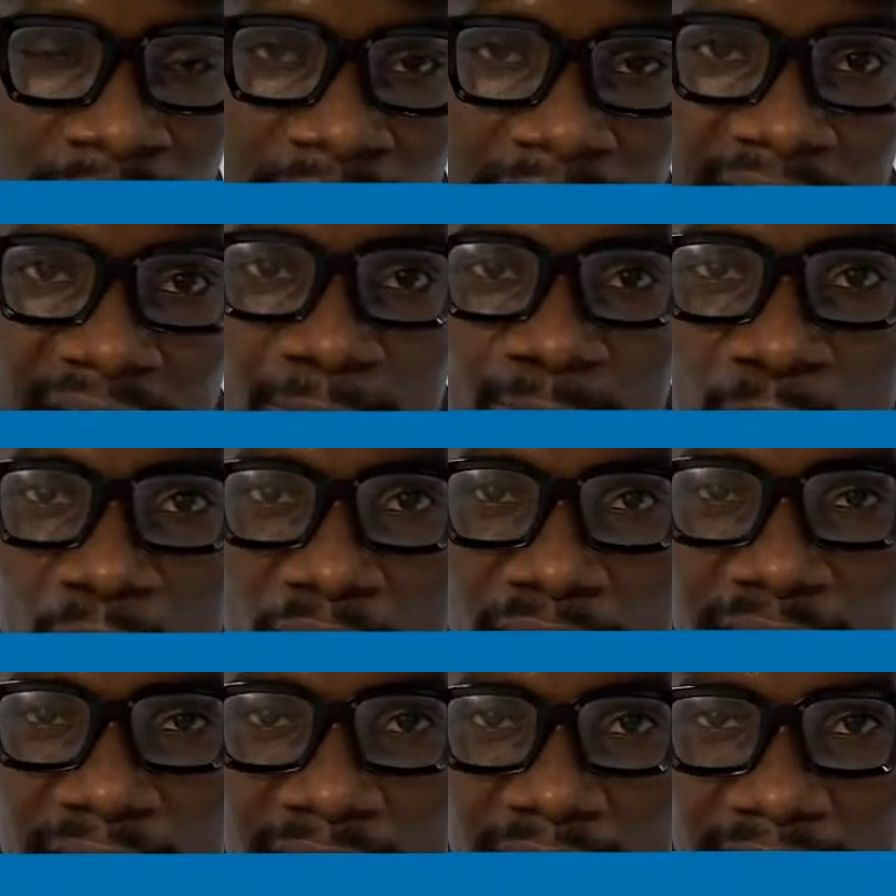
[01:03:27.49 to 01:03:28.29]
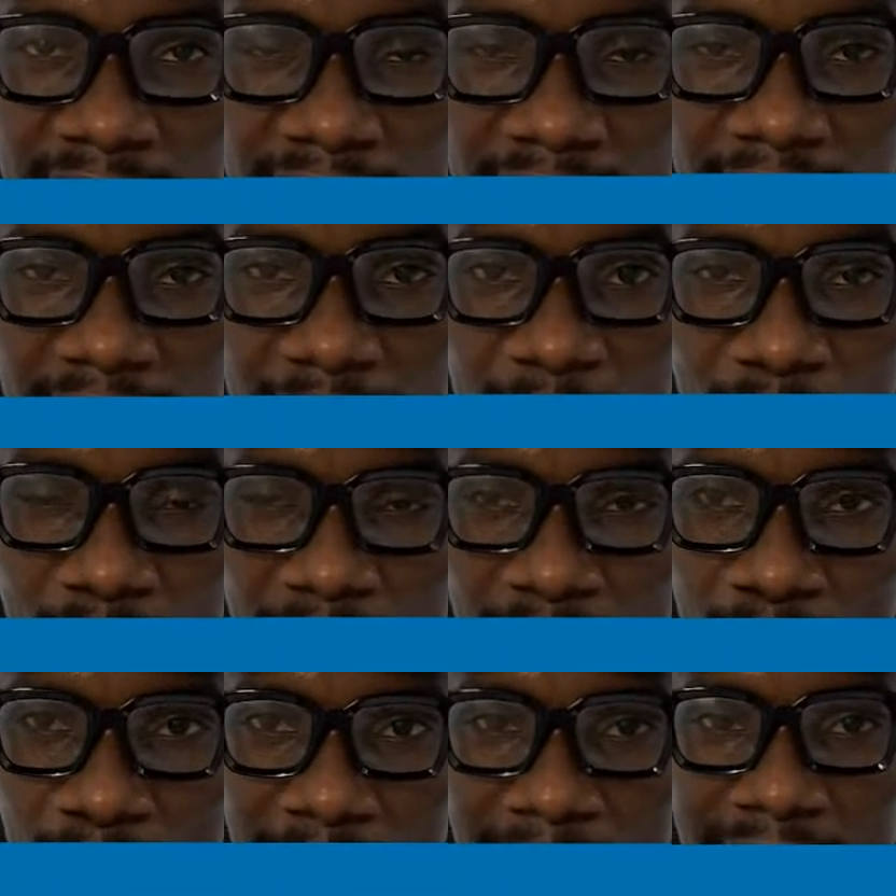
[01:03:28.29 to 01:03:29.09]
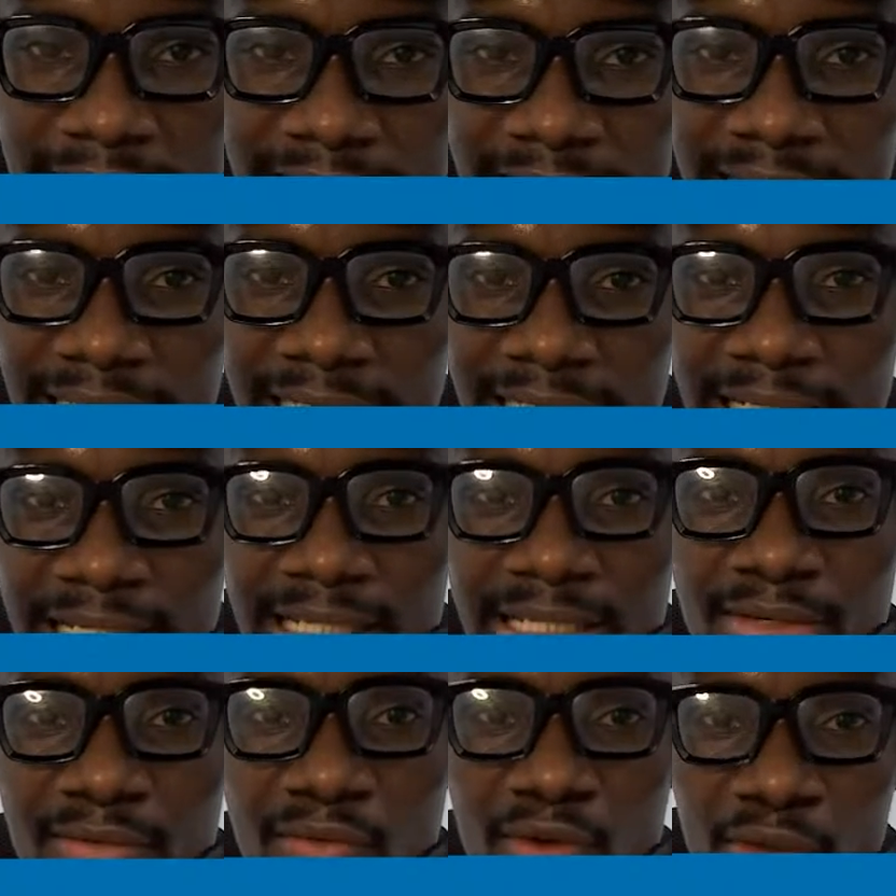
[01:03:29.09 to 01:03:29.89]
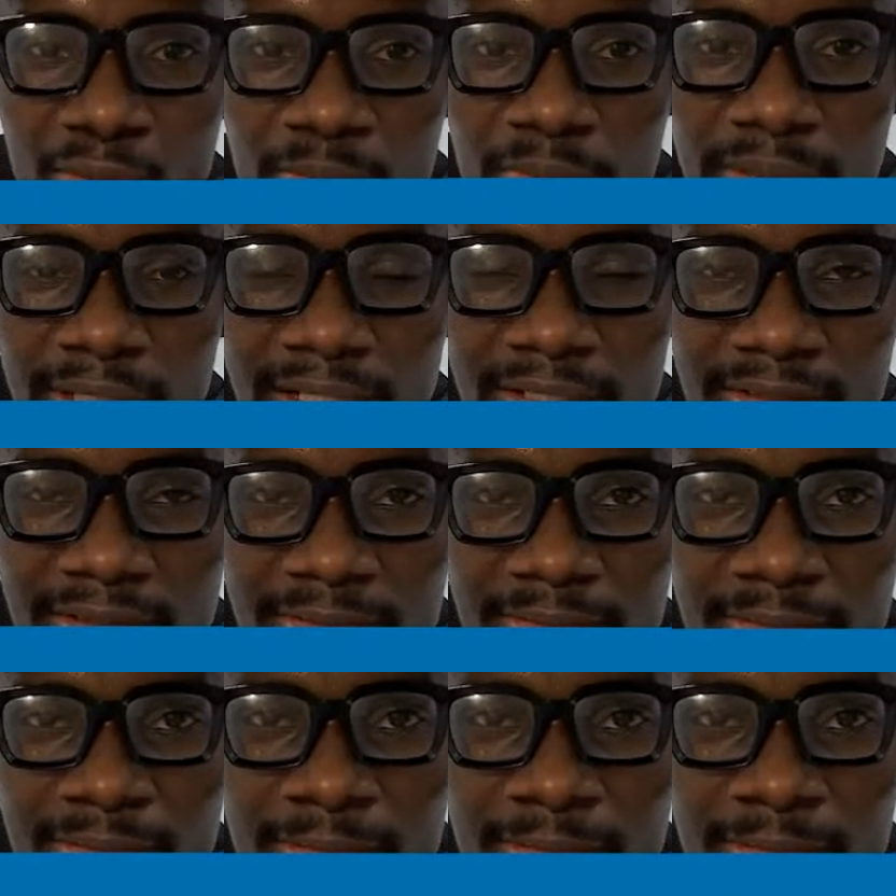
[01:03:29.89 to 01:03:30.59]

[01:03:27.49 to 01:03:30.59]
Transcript: At the point that when I started learning WordPress,